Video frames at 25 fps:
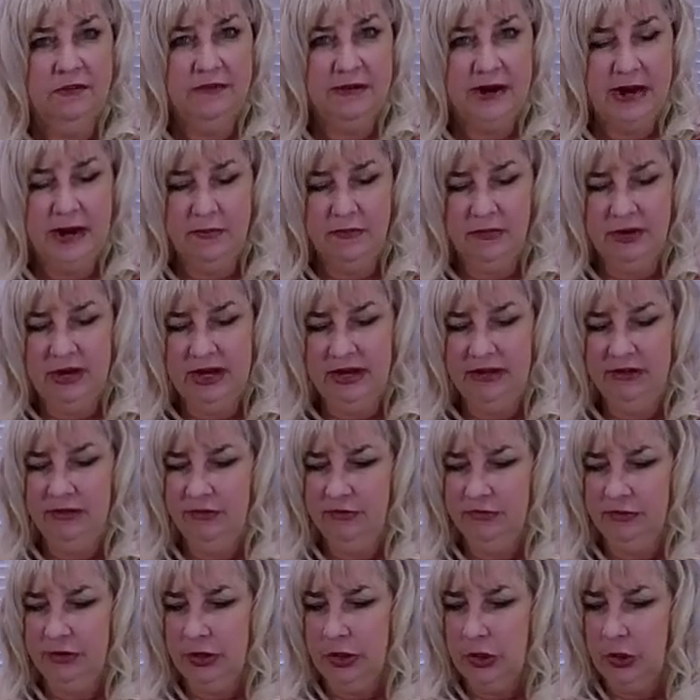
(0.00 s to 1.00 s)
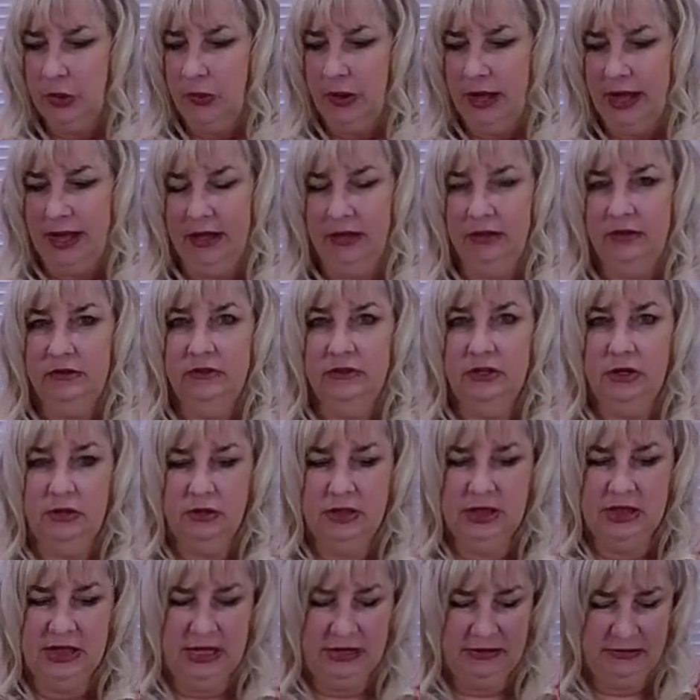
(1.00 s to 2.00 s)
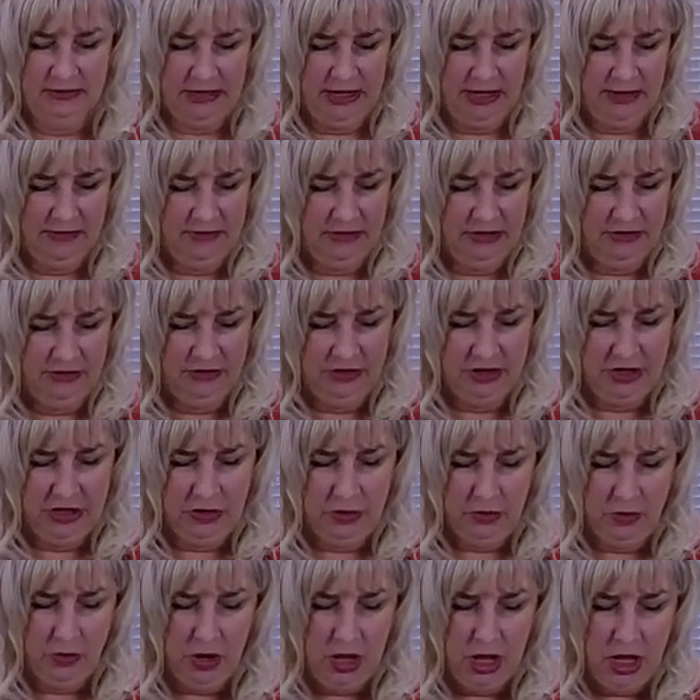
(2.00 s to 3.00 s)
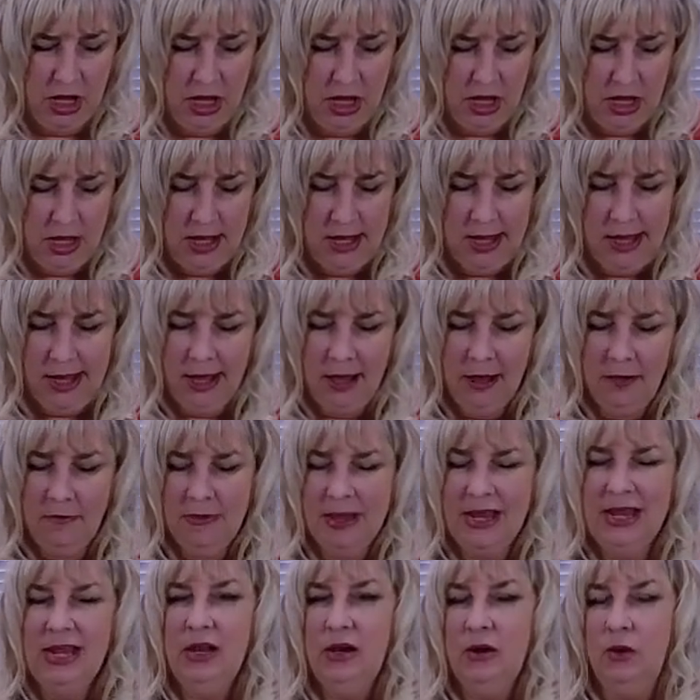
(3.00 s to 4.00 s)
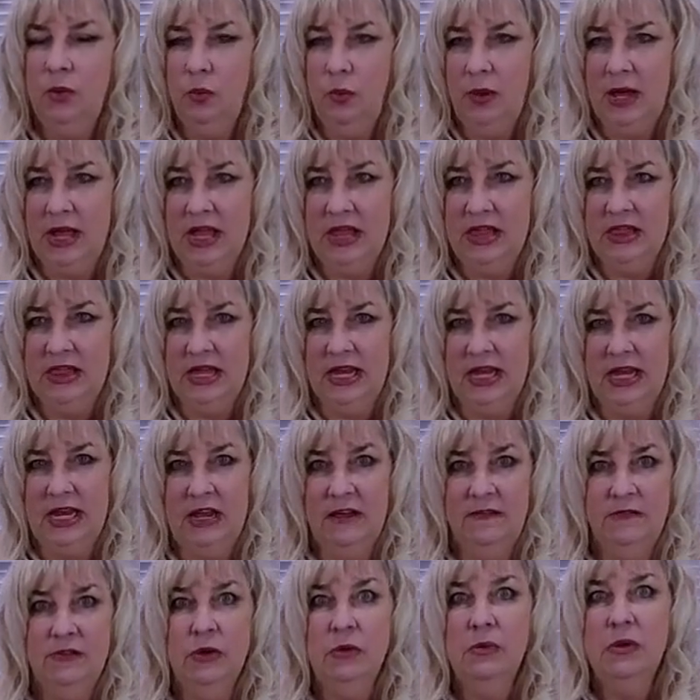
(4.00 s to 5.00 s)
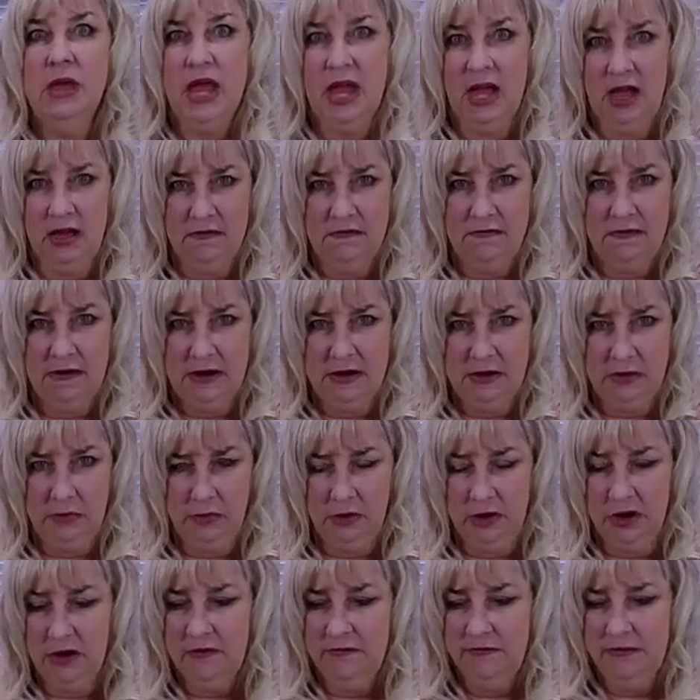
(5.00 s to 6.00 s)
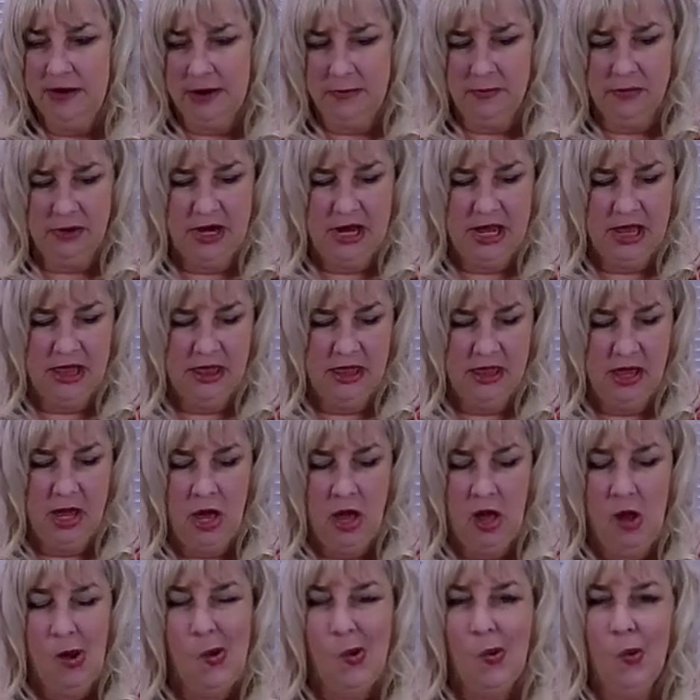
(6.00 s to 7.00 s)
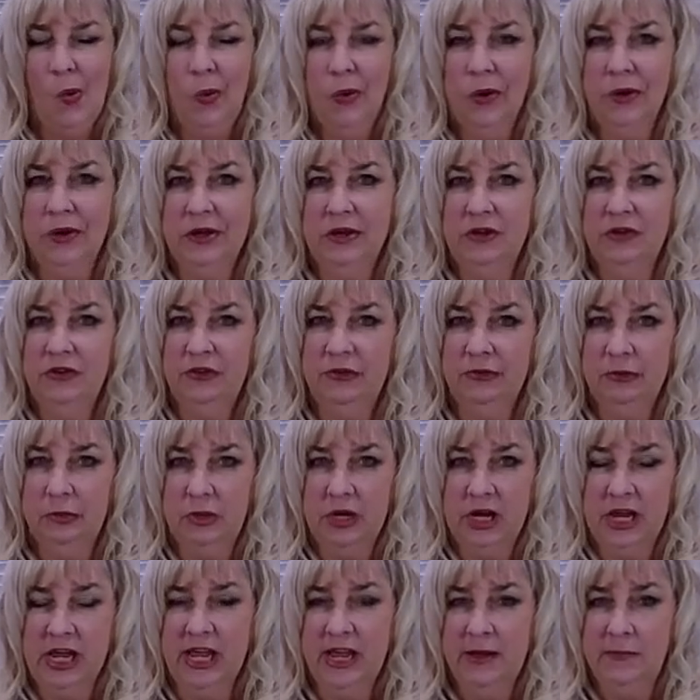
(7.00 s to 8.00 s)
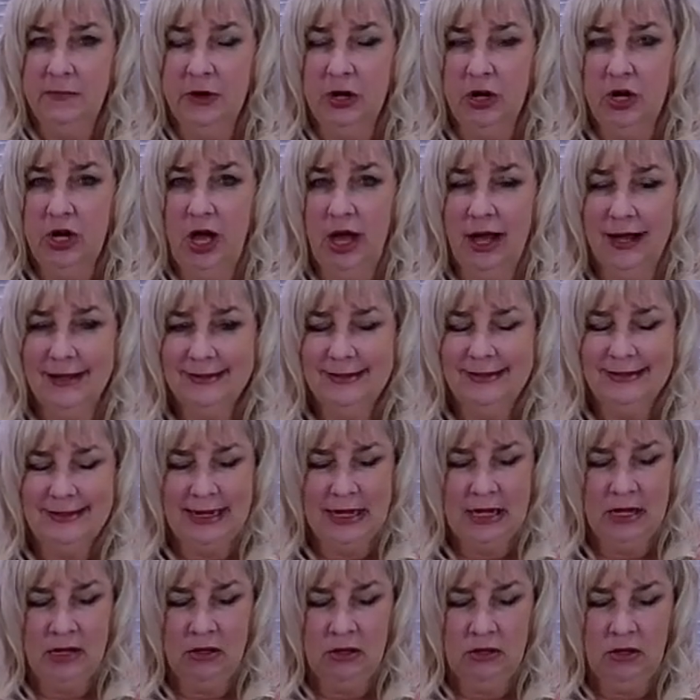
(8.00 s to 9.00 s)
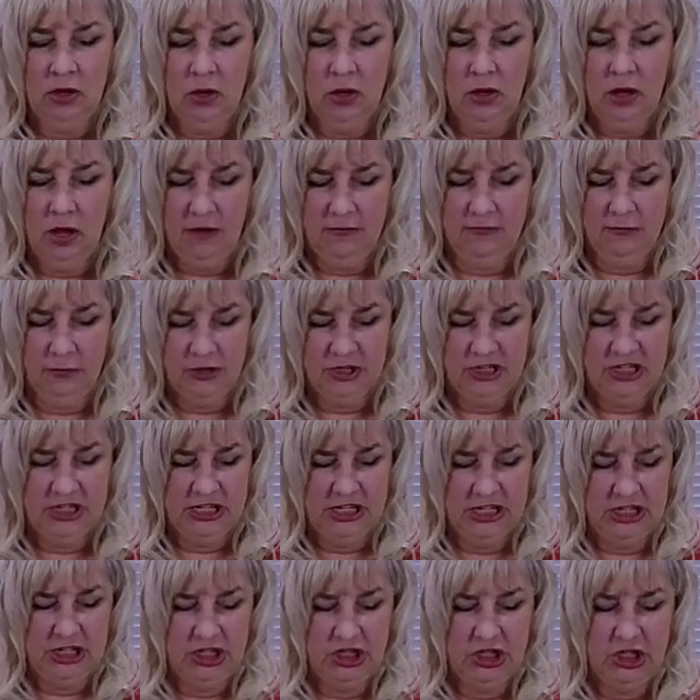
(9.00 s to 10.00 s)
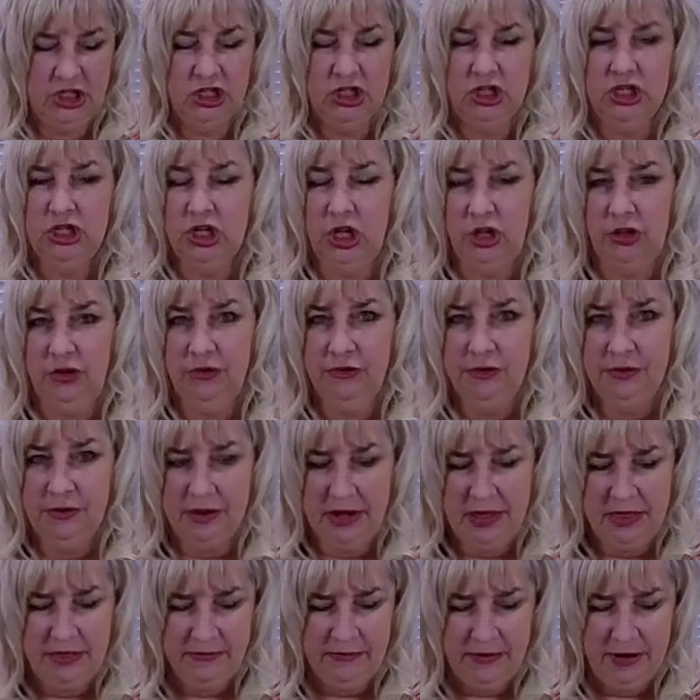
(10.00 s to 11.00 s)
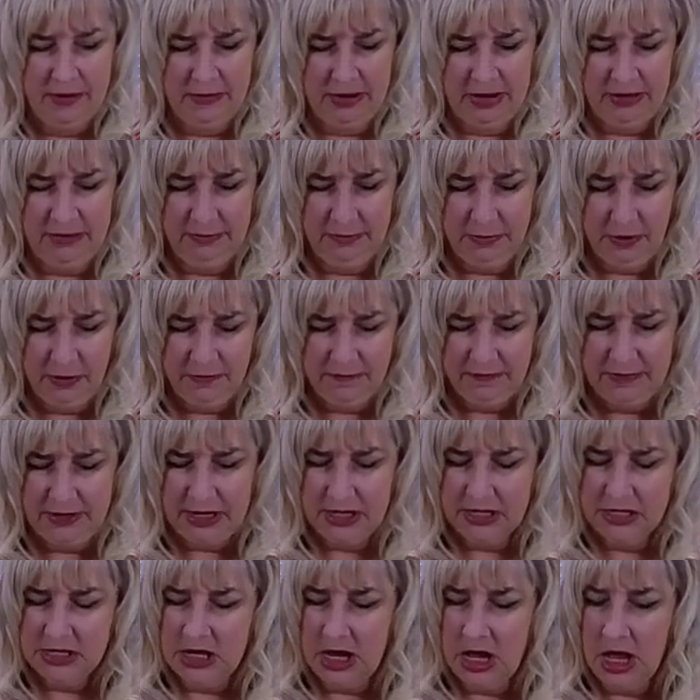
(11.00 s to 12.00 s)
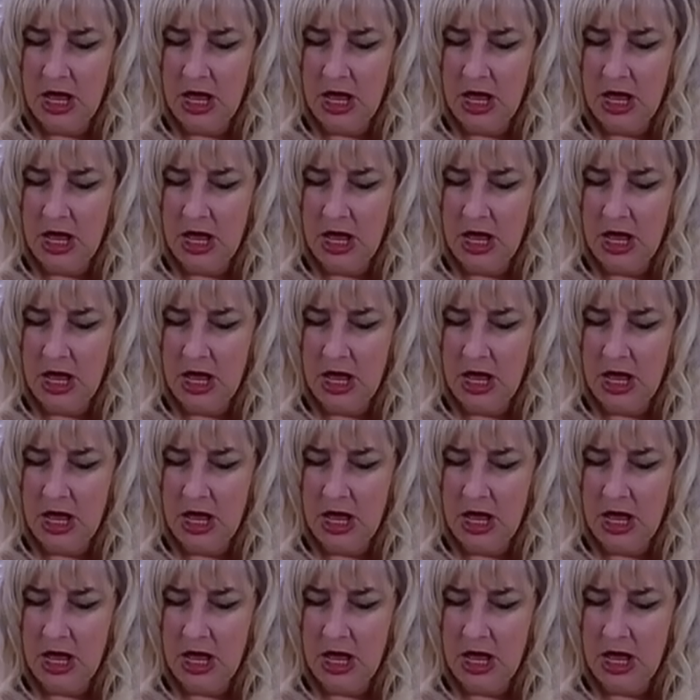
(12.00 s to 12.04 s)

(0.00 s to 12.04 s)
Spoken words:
frame wreaths for a while, so this gives it to you in a way that if you can't find a work frame wreath, or you just want to keep your costs down, a 14-inch dollar to wreath frame is perfect.